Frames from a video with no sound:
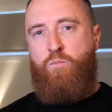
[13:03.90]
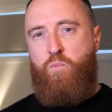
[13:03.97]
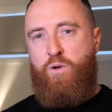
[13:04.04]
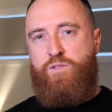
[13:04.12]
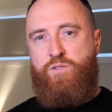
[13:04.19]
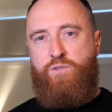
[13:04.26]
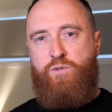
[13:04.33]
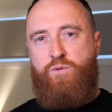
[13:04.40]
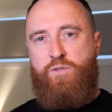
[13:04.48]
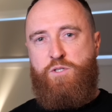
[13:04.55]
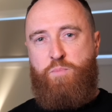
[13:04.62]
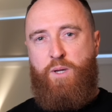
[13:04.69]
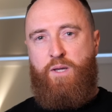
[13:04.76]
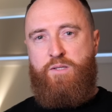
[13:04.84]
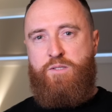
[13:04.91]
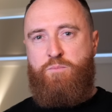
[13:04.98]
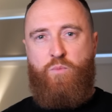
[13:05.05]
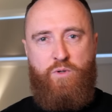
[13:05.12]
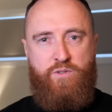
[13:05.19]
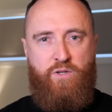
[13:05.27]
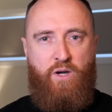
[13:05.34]
want to spend
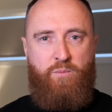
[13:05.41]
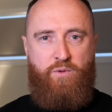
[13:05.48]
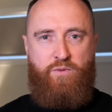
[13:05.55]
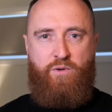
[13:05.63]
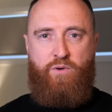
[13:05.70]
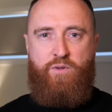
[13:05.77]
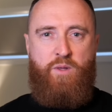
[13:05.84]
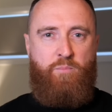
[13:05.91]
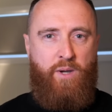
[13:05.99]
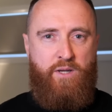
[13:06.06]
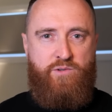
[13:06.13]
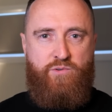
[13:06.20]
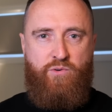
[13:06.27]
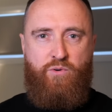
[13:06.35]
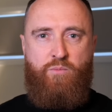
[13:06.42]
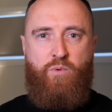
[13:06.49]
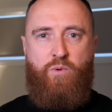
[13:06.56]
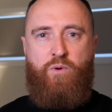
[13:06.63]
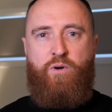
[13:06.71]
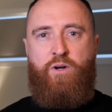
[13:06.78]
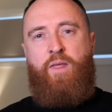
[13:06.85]
more time with her in the bedroom
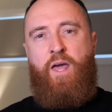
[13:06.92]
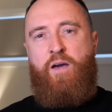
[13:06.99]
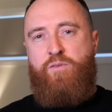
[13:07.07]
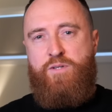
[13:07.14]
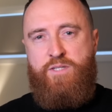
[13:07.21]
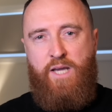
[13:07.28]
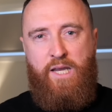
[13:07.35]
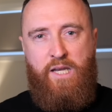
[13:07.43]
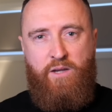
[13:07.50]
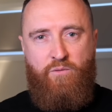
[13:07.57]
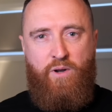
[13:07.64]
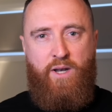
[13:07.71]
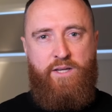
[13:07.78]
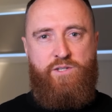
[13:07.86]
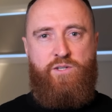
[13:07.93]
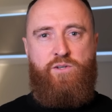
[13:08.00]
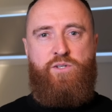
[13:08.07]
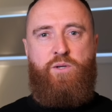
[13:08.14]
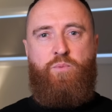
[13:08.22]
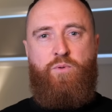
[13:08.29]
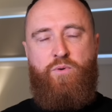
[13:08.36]
or have a dating
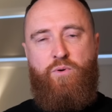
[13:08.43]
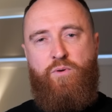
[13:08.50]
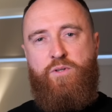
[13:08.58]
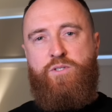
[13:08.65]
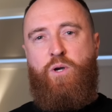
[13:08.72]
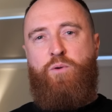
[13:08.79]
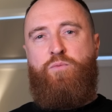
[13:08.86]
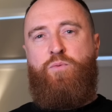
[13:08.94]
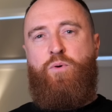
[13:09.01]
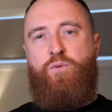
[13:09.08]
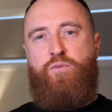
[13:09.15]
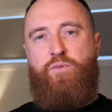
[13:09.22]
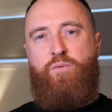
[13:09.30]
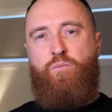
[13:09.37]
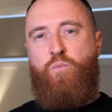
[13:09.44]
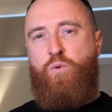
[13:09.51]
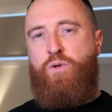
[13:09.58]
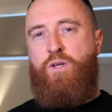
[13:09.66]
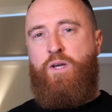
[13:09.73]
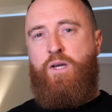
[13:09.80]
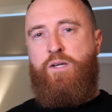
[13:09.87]
relationship with her and so forth?
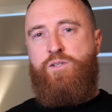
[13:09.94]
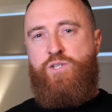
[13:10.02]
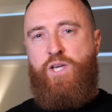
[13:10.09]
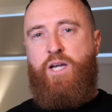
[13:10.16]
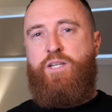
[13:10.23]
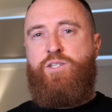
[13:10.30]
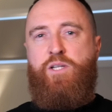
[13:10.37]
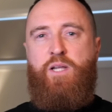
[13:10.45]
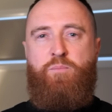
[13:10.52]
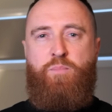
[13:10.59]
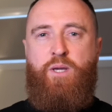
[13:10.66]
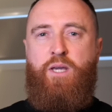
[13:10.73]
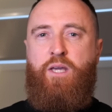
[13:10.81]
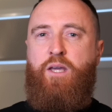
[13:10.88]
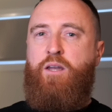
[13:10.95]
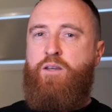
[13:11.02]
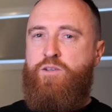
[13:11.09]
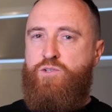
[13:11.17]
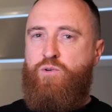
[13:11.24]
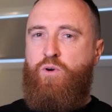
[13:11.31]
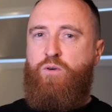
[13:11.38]
Would she actually be an
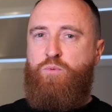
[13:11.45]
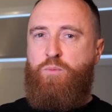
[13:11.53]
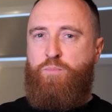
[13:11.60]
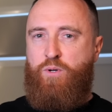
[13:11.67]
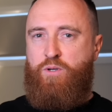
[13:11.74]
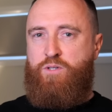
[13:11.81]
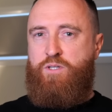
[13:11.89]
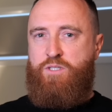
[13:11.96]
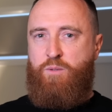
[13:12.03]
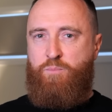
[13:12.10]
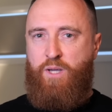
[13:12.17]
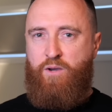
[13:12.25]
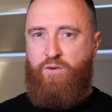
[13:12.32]
enjoyable person to be